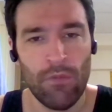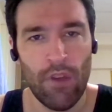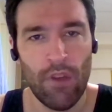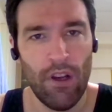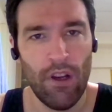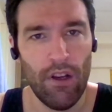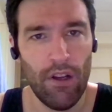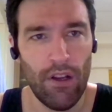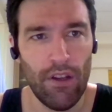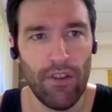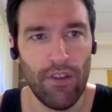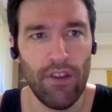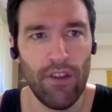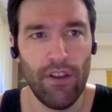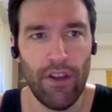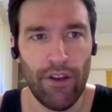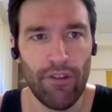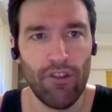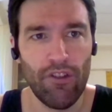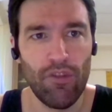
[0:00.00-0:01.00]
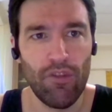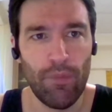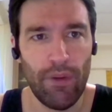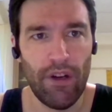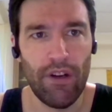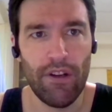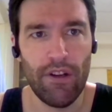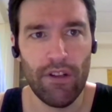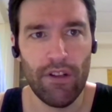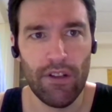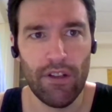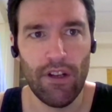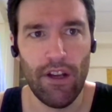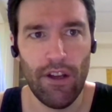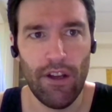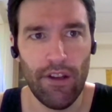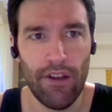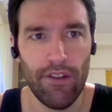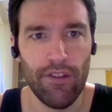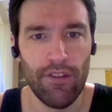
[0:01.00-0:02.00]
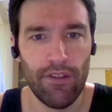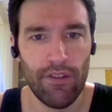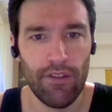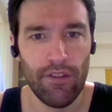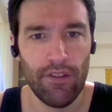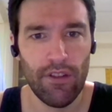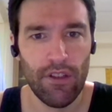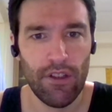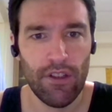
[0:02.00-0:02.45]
the language barrier has